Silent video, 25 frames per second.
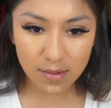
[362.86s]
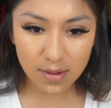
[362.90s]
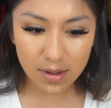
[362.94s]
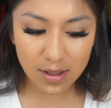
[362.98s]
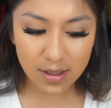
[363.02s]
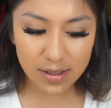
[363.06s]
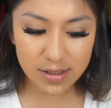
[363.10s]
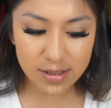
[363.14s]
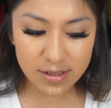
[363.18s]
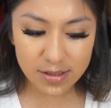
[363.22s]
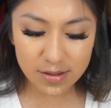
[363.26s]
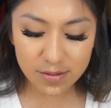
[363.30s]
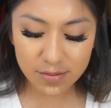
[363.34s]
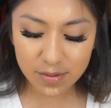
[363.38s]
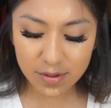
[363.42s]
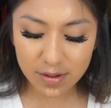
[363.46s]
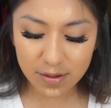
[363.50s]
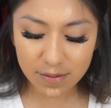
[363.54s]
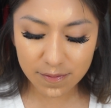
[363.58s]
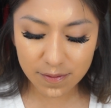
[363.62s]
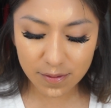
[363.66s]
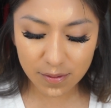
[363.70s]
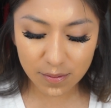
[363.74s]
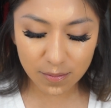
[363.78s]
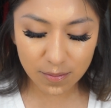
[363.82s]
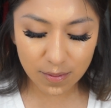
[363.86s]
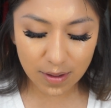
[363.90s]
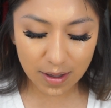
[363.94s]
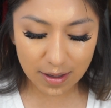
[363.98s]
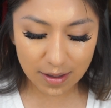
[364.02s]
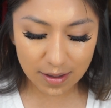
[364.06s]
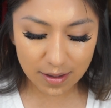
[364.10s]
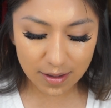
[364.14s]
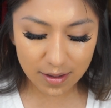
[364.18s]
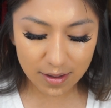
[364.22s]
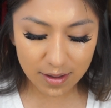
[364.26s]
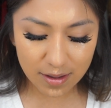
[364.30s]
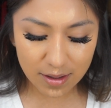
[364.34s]
it doesn't really feel wet.
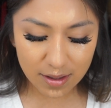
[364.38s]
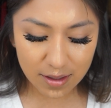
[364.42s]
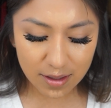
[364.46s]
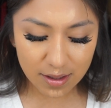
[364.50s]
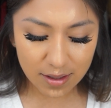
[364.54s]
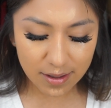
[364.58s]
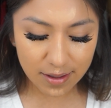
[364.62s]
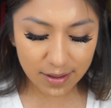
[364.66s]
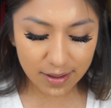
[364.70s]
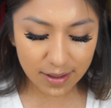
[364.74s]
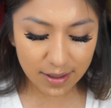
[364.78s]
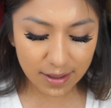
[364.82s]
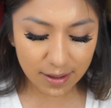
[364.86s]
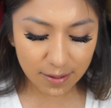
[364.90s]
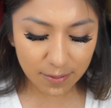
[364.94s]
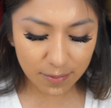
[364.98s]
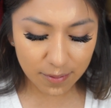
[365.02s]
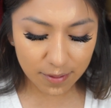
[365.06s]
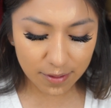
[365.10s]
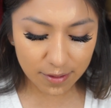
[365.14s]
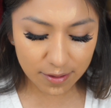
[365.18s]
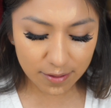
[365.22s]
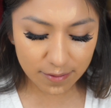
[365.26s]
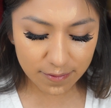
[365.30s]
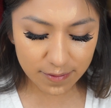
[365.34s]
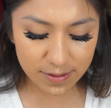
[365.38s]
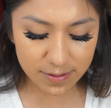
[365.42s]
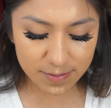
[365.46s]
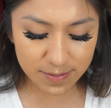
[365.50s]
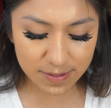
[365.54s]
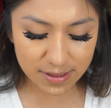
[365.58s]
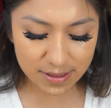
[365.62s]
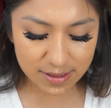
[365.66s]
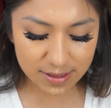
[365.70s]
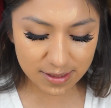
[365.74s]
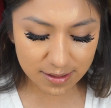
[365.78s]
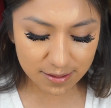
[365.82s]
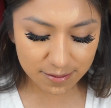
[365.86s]
Again, I wonder if it's
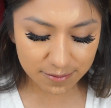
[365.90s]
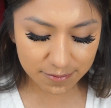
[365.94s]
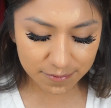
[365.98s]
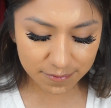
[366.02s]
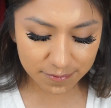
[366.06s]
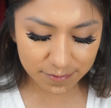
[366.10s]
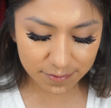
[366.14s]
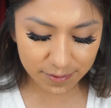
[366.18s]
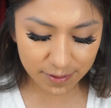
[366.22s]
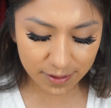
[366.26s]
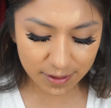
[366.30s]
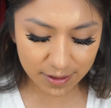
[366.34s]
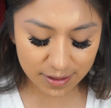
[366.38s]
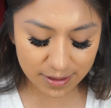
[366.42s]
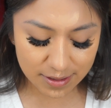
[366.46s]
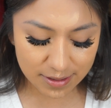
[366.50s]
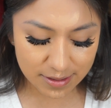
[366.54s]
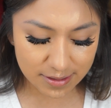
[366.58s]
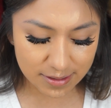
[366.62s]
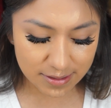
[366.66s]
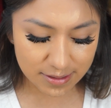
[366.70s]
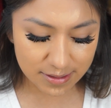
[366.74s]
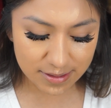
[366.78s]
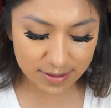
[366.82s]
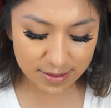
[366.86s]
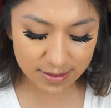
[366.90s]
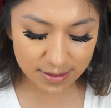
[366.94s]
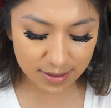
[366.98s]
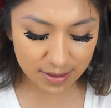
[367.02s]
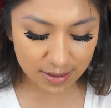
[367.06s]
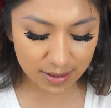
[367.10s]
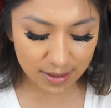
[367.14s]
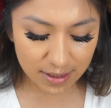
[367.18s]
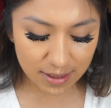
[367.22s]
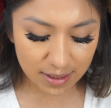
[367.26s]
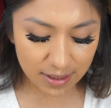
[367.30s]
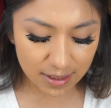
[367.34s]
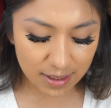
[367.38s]
because of the fuzz.
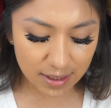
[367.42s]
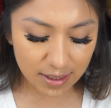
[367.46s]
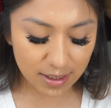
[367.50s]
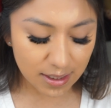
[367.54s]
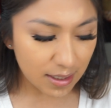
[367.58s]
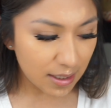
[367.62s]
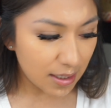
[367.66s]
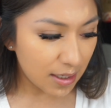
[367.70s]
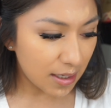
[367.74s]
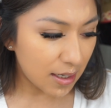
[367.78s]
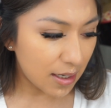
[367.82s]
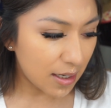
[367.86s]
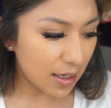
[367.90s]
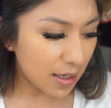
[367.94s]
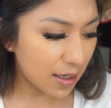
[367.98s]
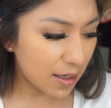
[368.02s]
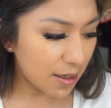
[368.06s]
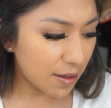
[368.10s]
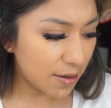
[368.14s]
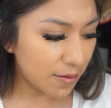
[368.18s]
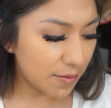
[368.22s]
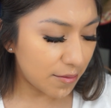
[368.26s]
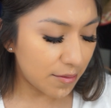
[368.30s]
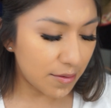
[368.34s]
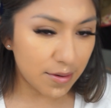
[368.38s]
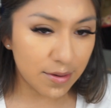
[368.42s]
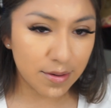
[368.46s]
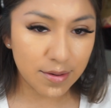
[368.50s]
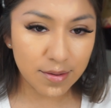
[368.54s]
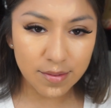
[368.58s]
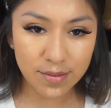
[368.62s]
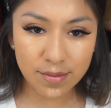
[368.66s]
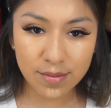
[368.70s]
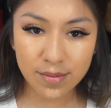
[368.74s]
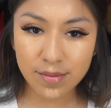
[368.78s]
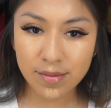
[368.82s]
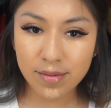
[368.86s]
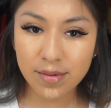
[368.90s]
I don't
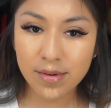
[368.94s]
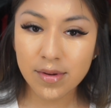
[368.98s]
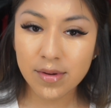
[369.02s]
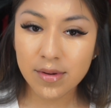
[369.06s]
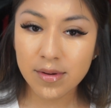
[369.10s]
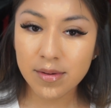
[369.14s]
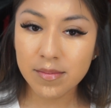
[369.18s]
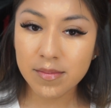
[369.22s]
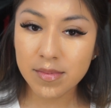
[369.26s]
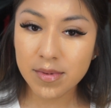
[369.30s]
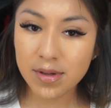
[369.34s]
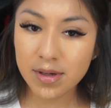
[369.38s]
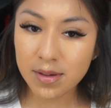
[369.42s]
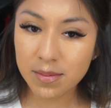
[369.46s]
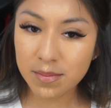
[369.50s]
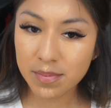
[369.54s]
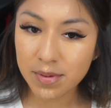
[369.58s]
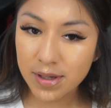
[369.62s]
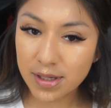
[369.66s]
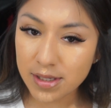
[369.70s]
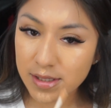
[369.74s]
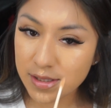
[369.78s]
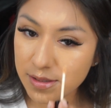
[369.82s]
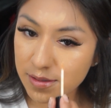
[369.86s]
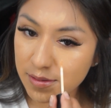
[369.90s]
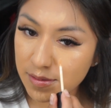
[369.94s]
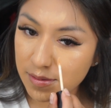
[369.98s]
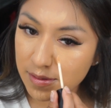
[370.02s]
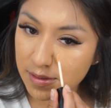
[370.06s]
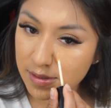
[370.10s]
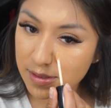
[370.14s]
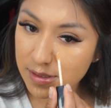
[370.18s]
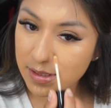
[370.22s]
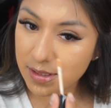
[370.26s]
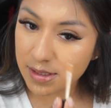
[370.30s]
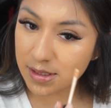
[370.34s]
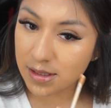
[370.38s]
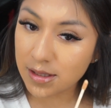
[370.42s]
know. I'm gonna apply 2
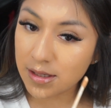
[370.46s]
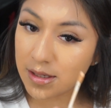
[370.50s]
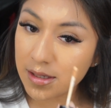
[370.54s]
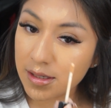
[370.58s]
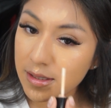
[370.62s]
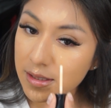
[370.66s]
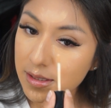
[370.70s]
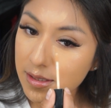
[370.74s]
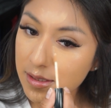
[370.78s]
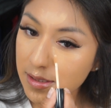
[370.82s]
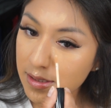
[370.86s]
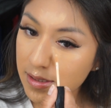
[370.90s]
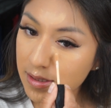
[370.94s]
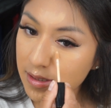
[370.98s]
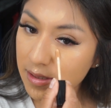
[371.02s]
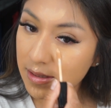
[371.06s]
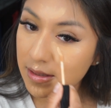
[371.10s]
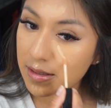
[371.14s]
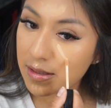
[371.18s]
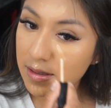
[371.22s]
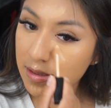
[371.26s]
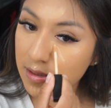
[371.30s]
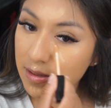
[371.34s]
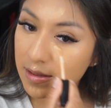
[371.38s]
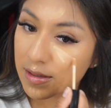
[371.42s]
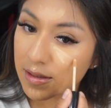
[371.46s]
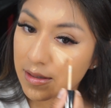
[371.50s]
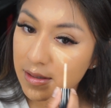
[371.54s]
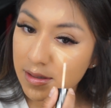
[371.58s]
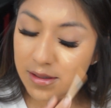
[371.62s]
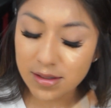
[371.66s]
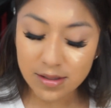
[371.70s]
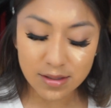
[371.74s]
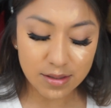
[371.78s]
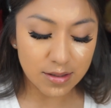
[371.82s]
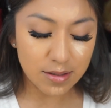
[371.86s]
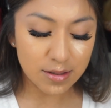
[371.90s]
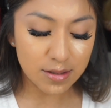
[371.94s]
concealers
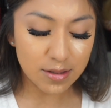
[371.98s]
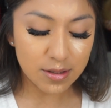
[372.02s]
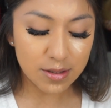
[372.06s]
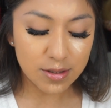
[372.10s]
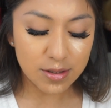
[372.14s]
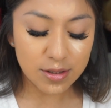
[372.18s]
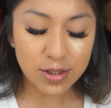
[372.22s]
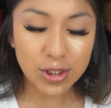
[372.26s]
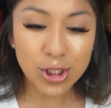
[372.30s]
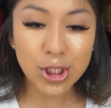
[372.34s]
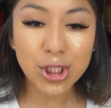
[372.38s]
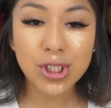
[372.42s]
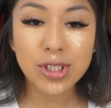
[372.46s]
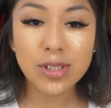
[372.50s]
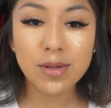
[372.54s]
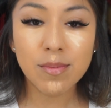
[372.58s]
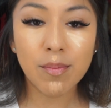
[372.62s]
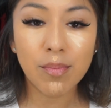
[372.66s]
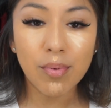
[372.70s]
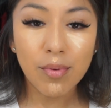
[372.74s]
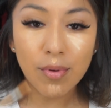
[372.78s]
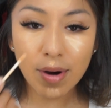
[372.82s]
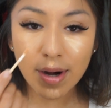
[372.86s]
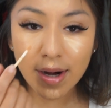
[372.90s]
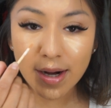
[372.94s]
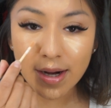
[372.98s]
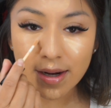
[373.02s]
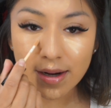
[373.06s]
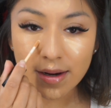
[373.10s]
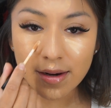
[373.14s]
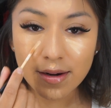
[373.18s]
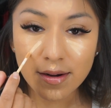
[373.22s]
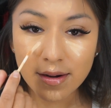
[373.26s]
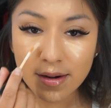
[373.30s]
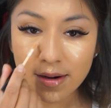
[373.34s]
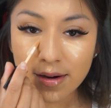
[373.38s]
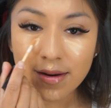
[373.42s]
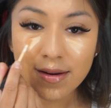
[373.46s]
just to
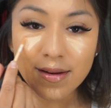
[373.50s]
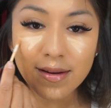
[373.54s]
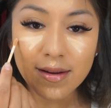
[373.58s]
brighten